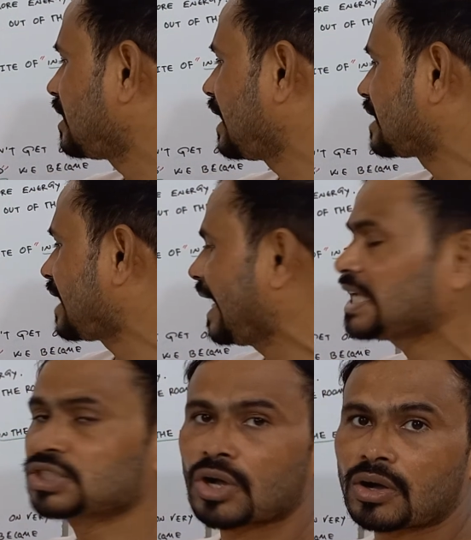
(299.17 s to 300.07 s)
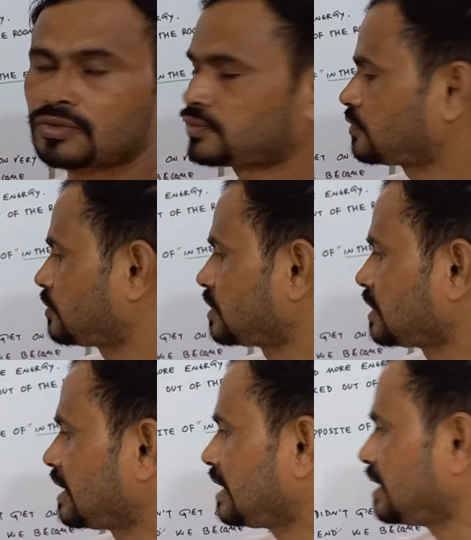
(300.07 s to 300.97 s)
at the end of
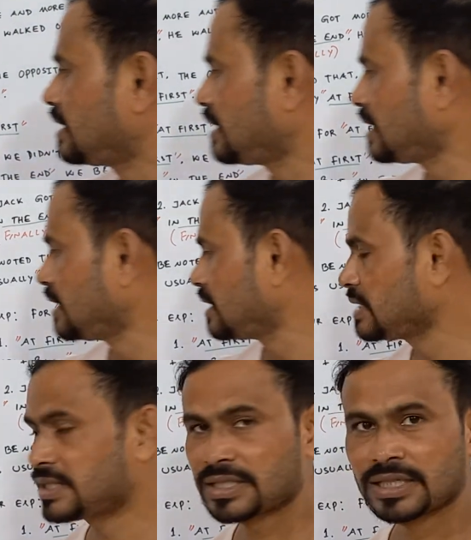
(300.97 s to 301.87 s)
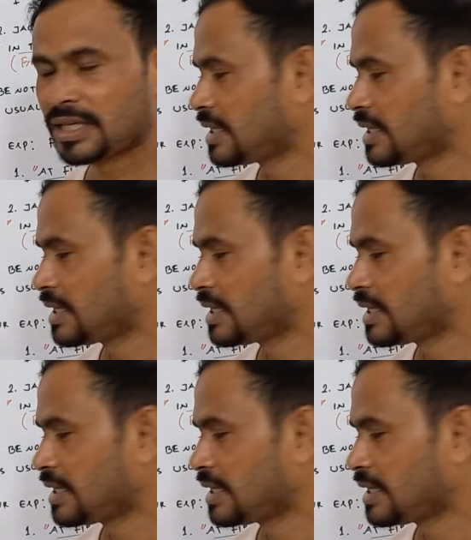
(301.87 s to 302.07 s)
is